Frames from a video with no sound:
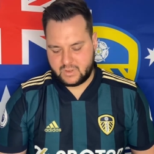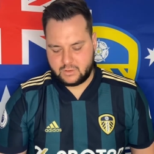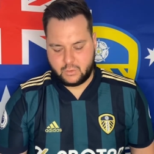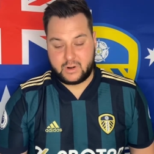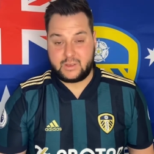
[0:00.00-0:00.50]

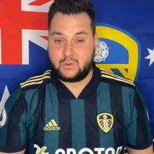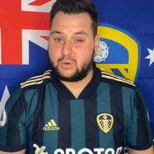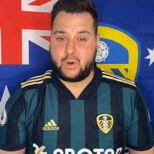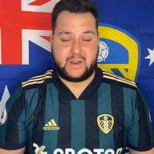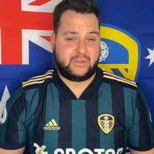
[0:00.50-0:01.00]
It could
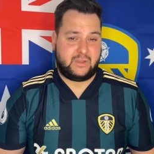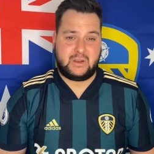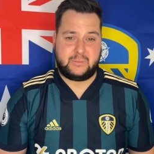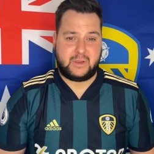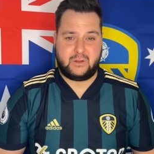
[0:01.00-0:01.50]
quite easily end
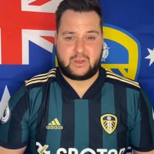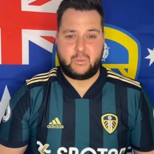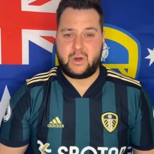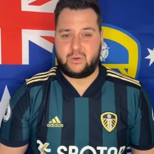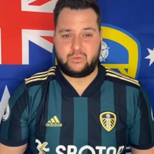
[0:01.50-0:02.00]
up being like a
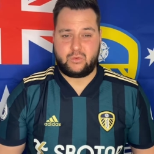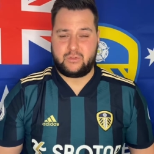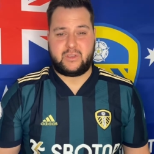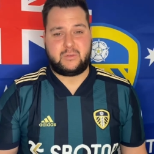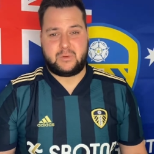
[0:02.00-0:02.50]
1-1 draw or
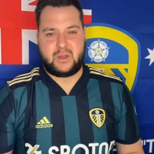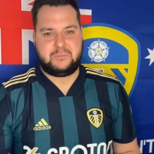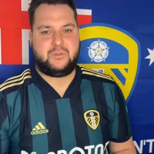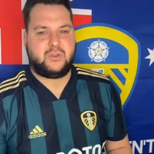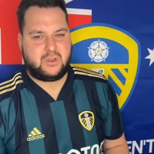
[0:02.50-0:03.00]
something, but I'm
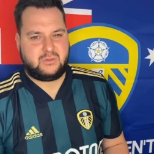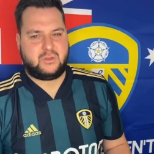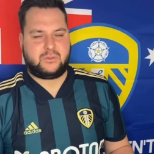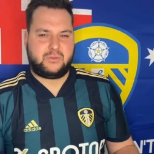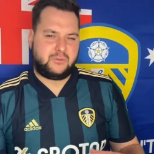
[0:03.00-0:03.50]
just going to
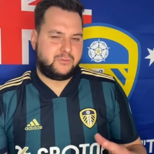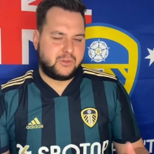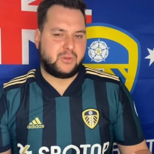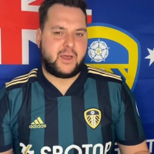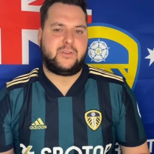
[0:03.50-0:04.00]
just
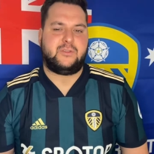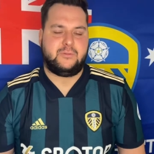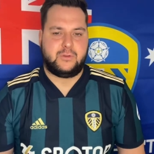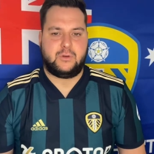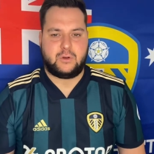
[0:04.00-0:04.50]
feel Aston
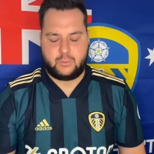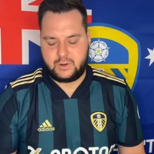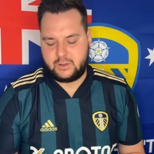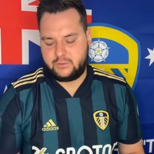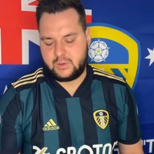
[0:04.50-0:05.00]
Villa are going to
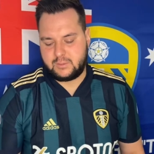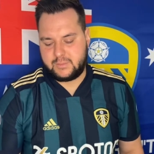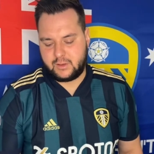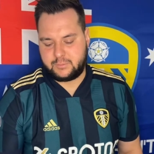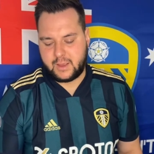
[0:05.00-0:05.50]
win it this week and
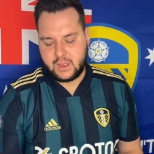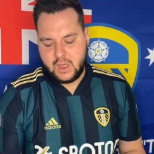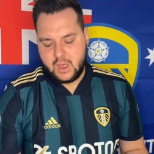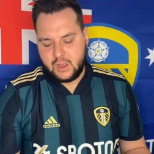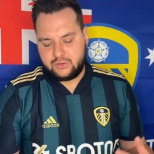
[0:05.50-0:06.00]
bounce back.
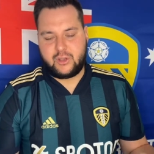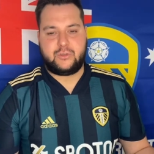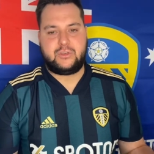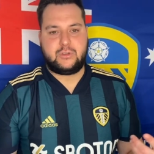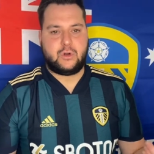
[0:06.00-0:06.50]

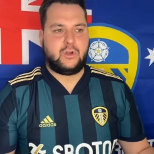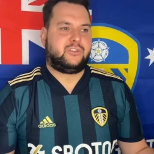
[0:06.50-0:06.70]
Chelsea, Norwich,